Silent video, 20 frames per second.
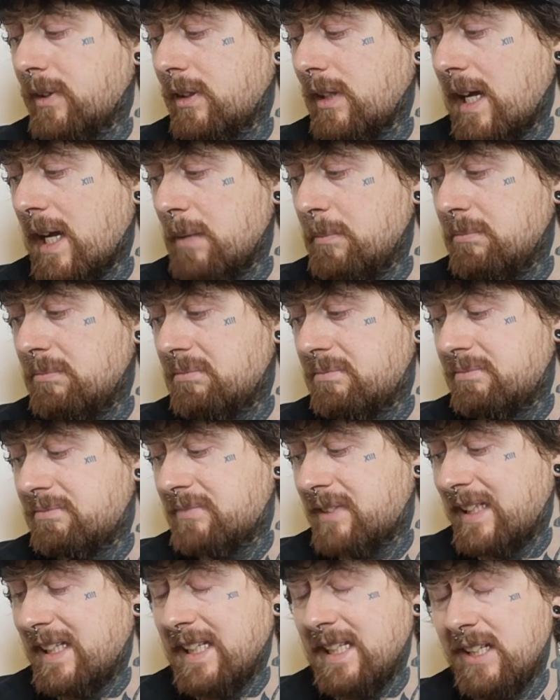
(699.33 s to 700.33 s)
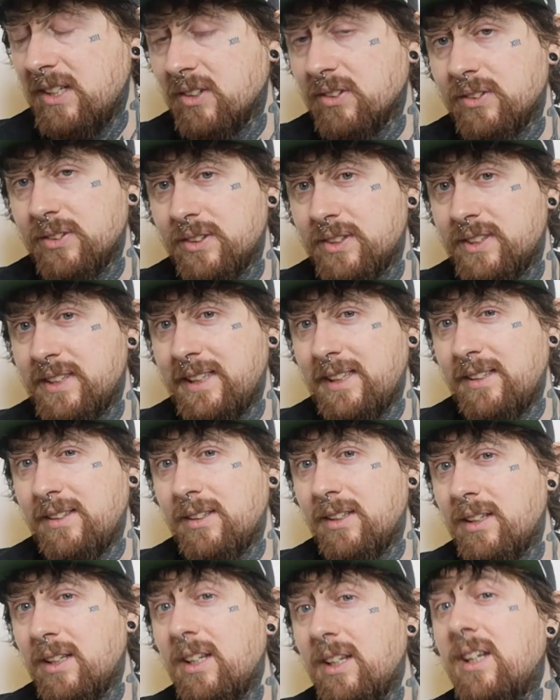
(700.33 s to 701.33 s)
I'm keen on
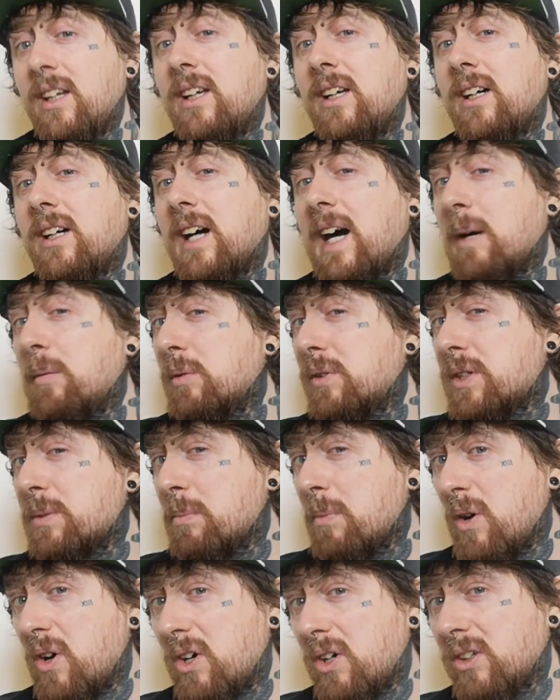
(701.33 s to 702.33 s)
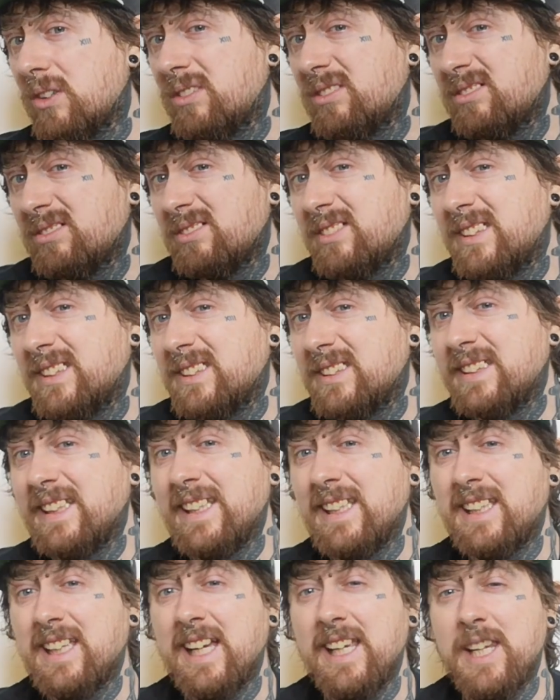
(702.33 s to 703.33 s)
seeing how much more
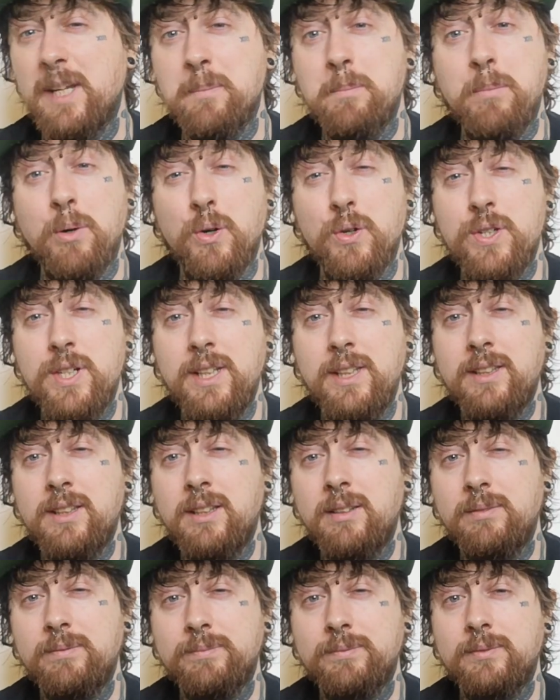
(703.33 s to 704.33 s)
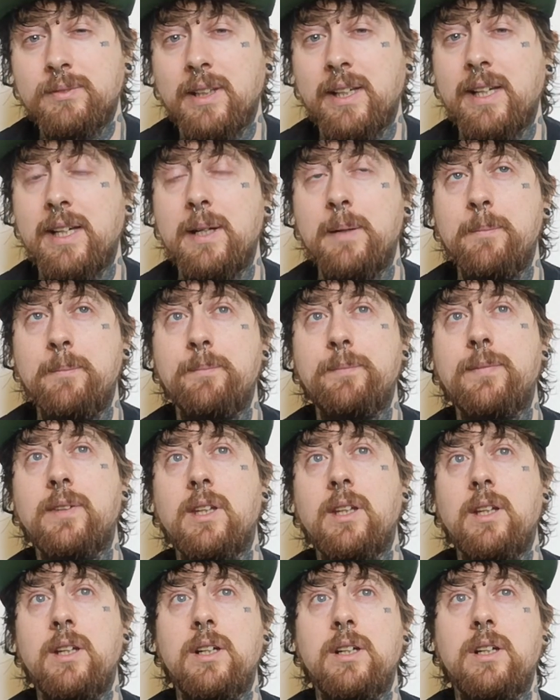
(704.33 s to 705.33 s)
it kind of pushes
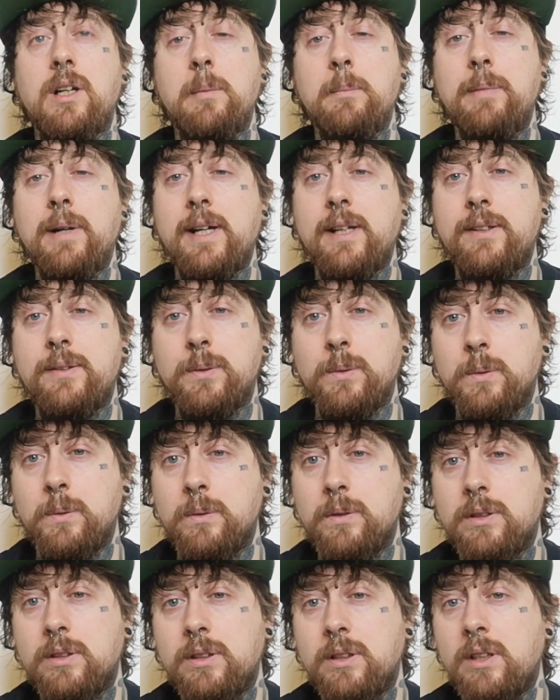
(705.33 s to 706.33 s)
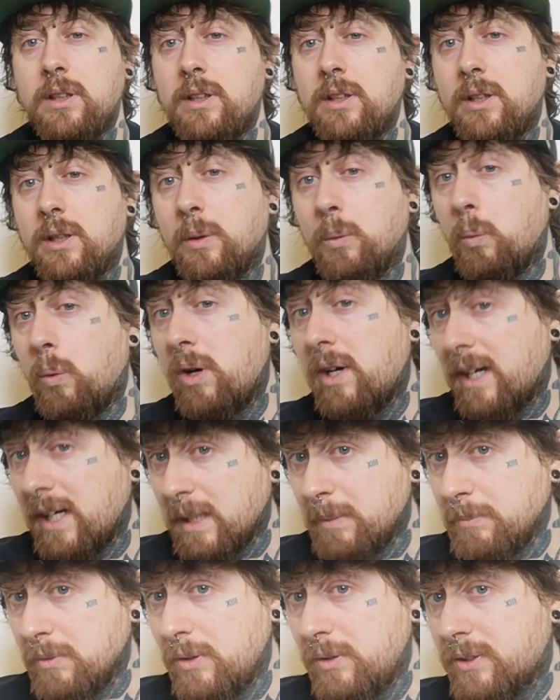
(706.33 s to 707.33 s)
compared to what
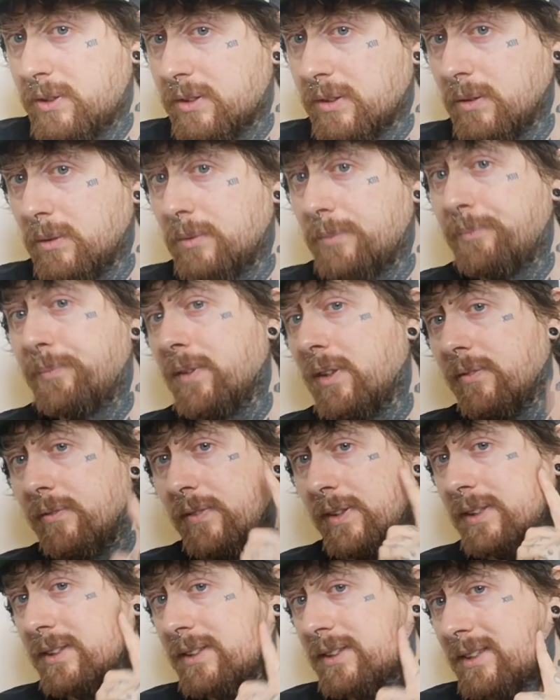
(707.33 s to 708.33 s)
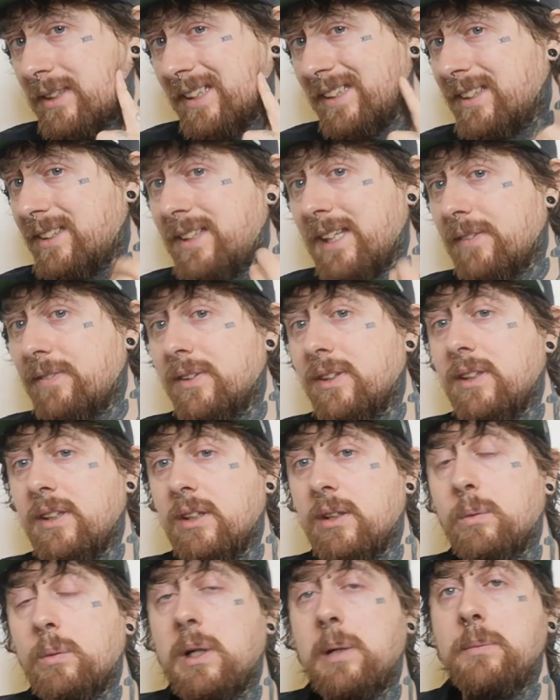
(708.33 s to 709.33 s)
I'm used to, and this is definitely
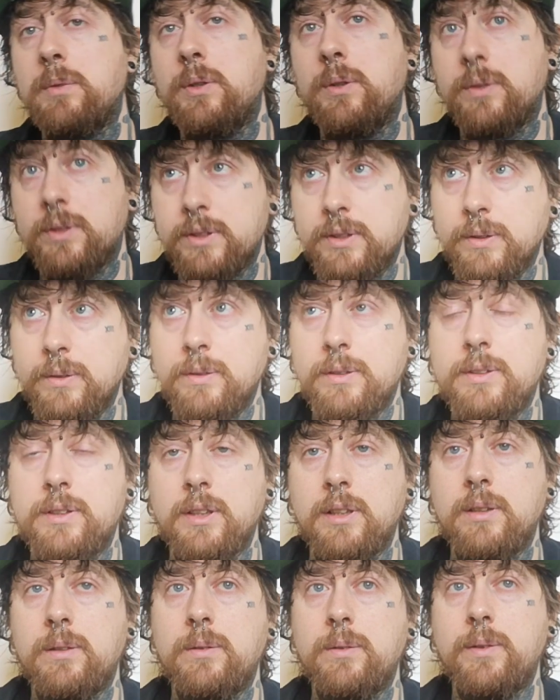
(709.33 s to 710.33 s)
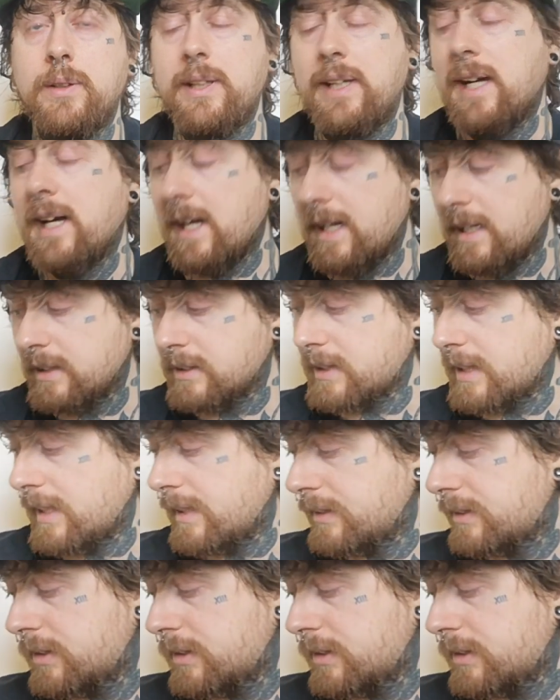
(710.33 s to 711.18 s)
not what I'm used to. So it has had